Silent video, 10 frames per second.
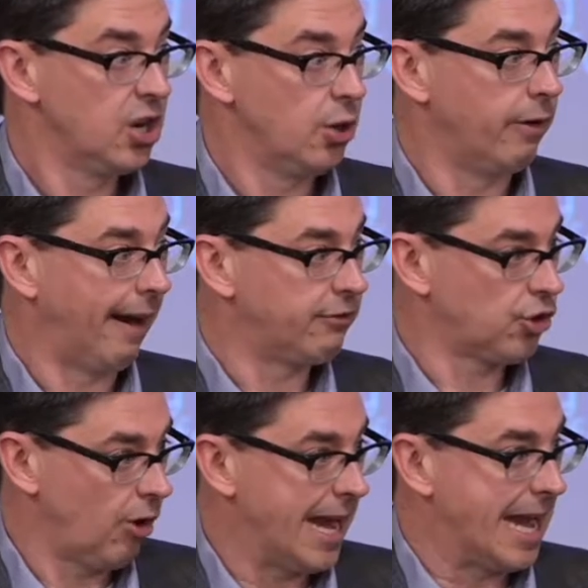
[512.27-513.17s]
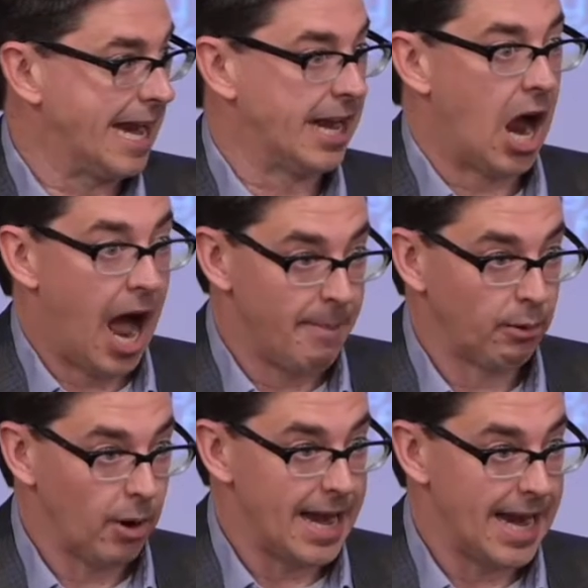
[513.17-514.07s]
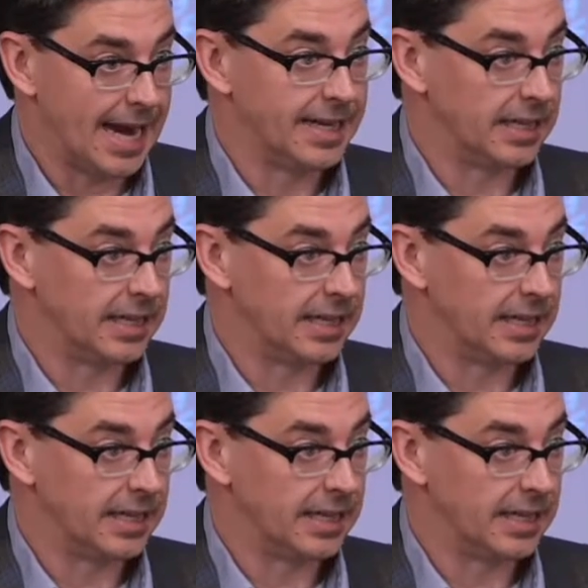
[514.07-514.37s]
who have training in operating and